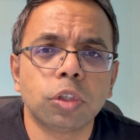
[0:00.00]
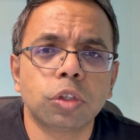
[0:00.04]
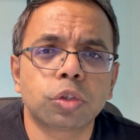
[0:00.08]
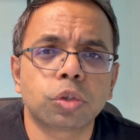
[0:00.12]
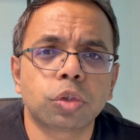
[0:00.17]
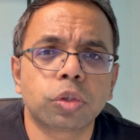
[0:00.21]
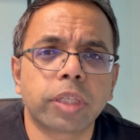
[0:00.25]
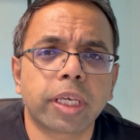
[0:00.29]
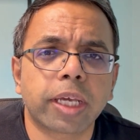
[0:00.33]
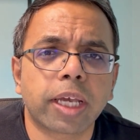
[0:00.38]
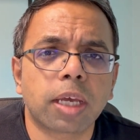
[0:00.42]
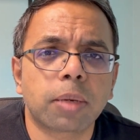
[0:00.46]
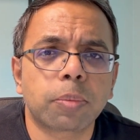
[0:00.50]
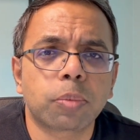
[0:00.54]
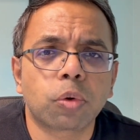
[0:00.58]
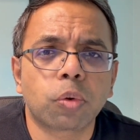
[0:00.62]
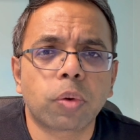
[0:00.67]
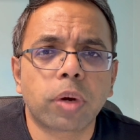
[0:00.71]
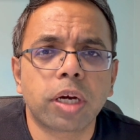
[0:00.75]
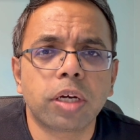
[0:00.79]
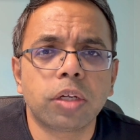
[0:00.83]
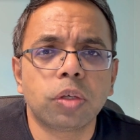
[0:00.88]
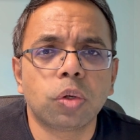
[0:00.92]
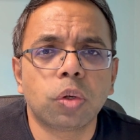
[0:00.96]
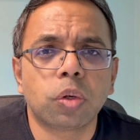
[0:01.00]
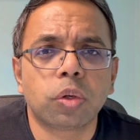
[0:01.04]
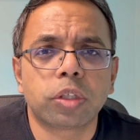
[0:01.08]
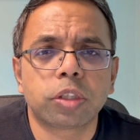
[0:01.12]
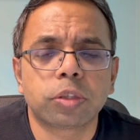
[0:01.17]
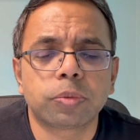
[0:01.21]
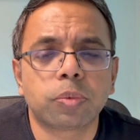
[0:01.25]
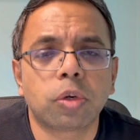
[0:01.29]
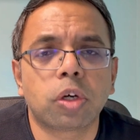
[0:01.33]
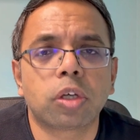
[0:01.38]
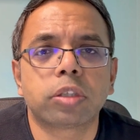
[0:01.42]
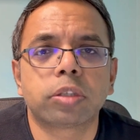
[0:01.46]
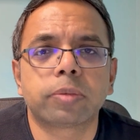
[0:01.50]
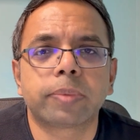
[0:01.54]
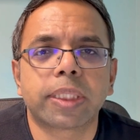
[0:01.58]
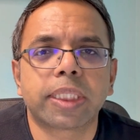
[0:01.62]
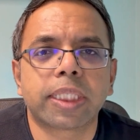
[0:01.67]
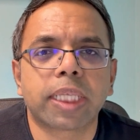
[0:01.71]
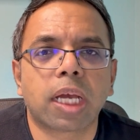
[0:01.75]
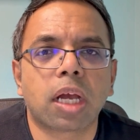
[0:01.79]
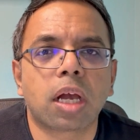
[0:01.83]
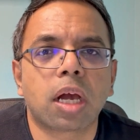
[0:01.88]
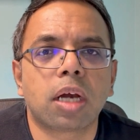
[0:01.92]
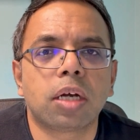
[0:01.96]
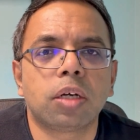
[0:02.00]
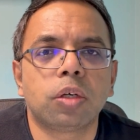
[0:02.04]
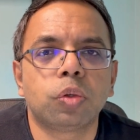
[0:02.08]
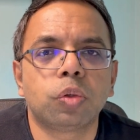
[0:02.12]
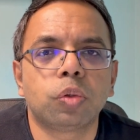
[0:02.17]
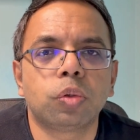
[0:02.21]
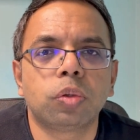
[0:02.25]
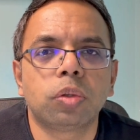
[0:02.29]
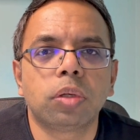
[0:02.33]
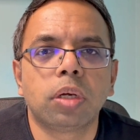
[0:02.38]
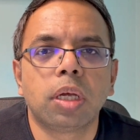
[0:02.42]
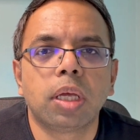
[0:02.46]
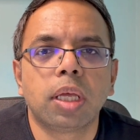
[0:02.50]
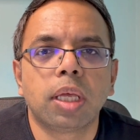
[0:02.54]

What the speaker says: So they can provide you response, but they can't do